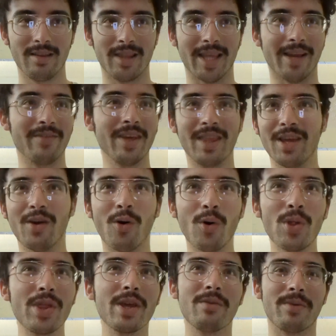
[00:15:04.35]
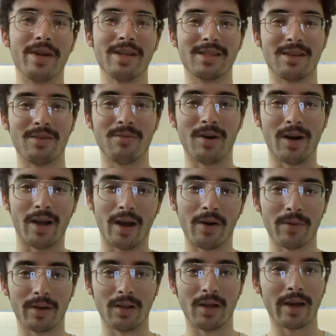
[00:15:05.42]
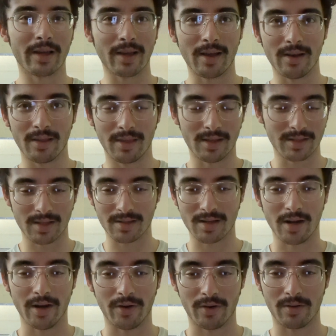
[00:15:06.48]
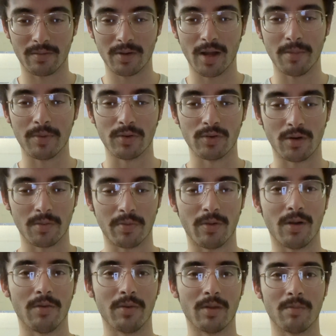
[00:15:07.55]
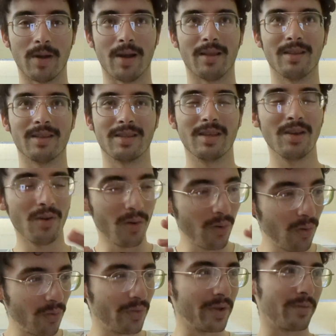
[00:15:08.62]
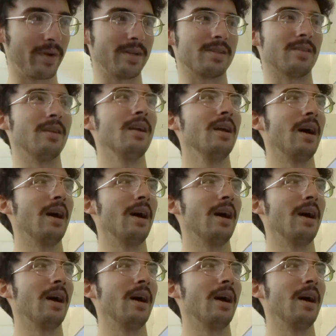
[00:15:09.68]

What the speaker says: That'd be the only reason why I would like in this entire Ebudar plot with Matt. That's the only reason.